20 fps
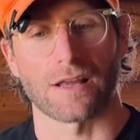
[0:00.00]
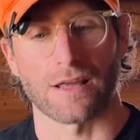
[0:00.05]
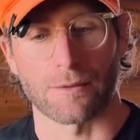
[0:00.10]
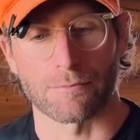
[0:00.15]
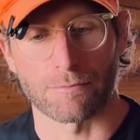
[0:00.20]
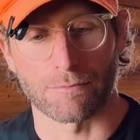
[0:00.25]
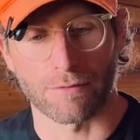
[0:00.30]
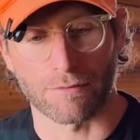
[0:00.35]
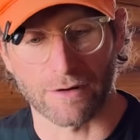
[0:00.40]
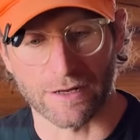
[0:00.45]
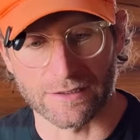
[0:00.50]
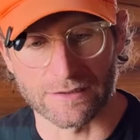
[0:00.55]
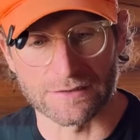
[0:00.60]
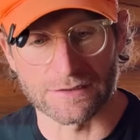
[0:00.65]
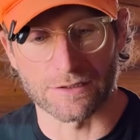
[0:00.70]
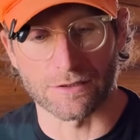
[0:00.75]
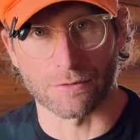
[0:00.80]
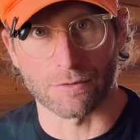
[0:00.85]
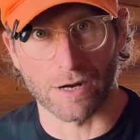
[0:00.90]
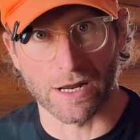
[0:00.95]
and brings
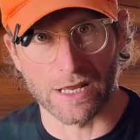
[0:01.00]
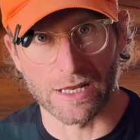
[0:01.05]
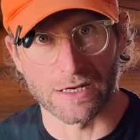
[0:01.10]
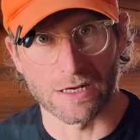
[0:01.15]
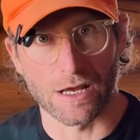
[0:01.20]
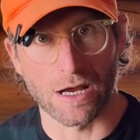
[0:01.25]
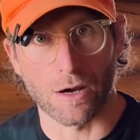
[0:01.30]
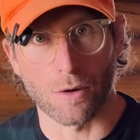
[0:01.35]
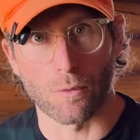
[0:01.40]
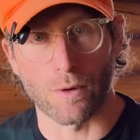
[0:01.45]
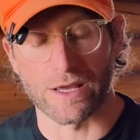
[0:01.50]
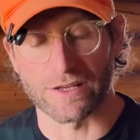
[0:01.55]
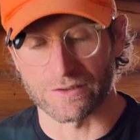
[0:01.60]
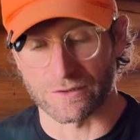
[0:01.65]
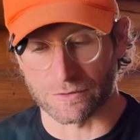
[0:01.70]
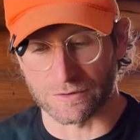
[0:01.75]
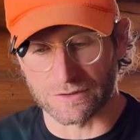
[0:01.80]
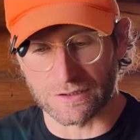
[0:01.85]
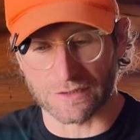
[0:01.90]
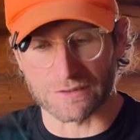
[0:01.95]
the rain away
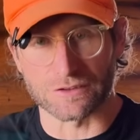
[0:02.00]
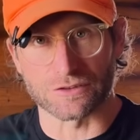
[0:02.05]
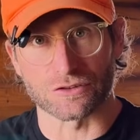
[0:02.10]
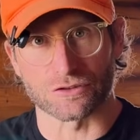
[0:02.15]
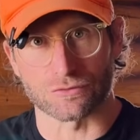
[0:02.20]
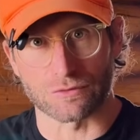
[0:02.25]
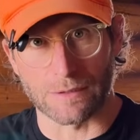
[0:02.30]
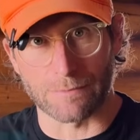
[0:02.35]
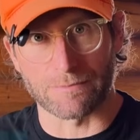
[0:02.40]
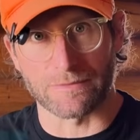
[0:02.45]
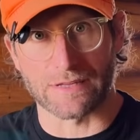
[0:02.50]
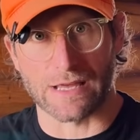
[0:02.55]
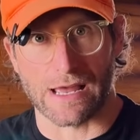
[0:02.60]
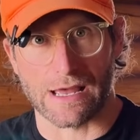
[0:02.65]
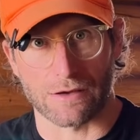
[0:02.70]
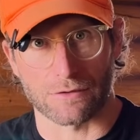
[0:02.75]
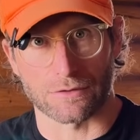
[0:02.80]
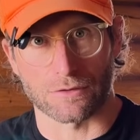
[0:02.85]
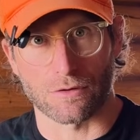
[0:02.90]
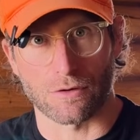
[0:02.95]
so it doesn't drip
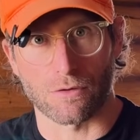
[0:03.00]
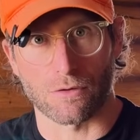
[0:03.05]
down